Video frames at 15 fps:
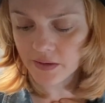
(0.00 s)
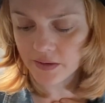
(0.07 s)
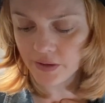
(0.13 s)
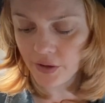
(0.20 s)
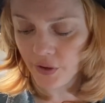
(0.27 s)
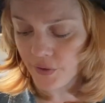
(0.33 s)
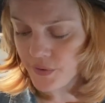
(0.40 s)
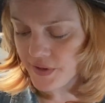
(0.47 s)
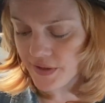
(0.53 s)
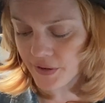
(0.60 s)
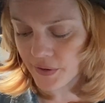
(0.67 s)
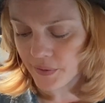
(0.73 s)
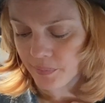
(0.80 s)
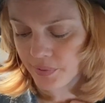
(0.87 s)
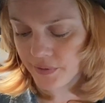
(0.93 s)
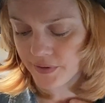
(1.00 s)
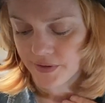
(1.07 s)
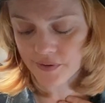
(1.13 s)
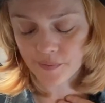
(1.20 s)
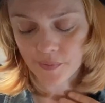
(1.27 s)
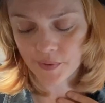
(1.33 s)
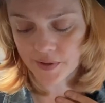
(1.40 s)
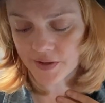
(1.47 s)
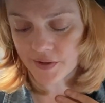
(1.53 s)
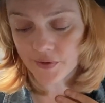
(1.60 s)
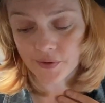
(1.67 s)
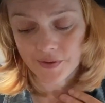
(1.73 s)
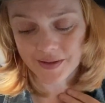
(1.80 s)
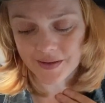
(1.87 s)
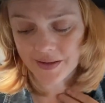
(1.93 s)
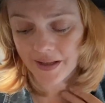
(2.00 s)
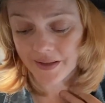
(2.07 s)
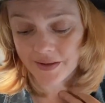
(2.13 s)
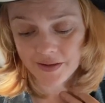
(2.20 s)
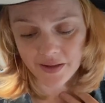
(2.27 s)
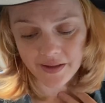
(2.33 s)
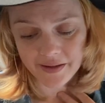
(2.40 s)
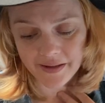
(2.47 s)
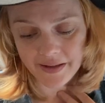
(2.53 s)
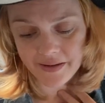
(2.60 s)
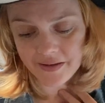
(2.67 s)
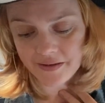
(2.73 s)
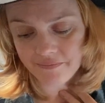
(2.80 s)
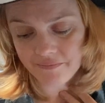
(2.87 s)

closing up, doesn't want to talk. They, they, they,